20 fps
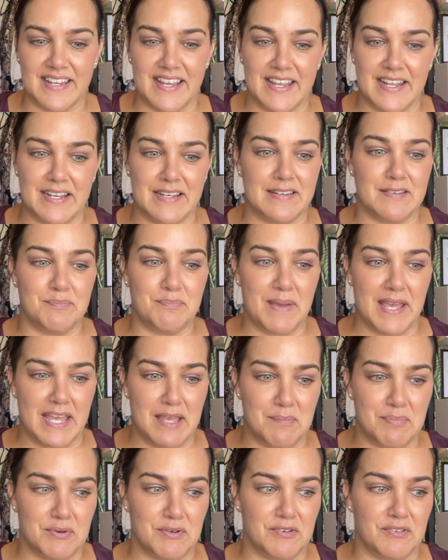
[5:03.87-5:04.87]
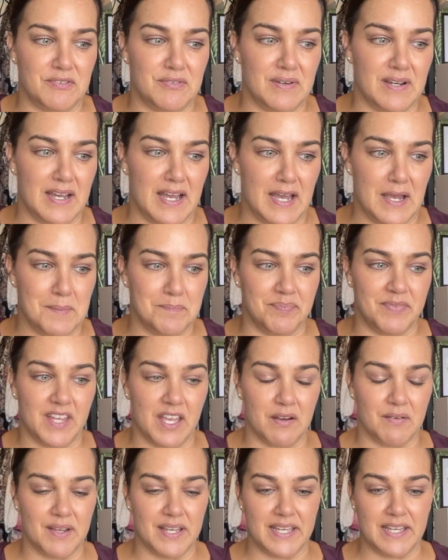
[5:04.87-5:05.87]
And people
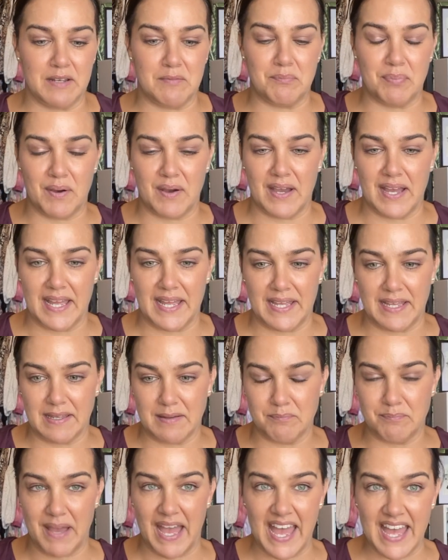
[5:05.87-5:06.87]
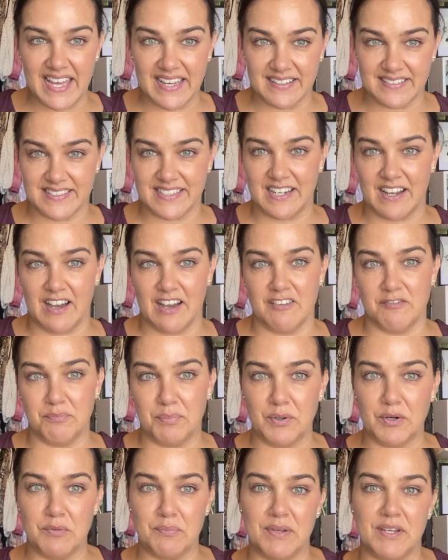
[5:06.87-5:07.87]
going and buying bags that I've
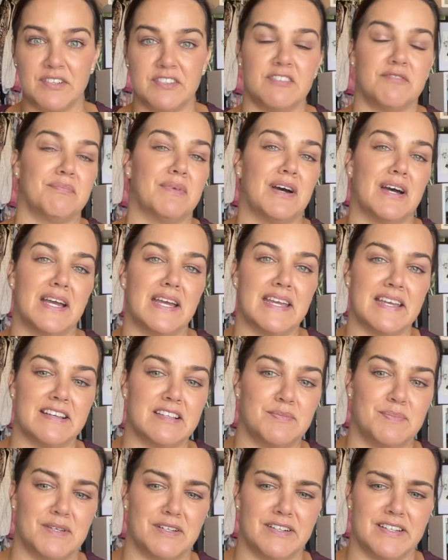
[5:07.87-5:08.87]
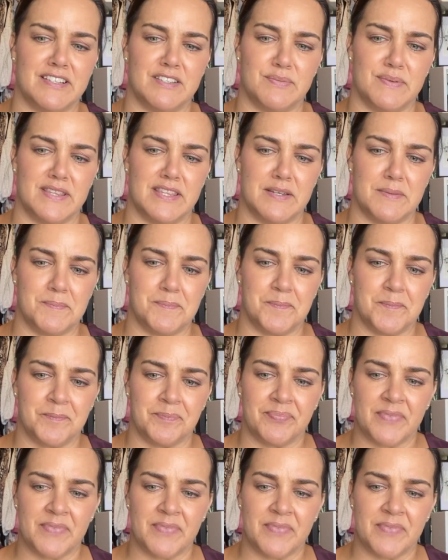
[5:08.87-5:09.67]
bought because of my experience with them.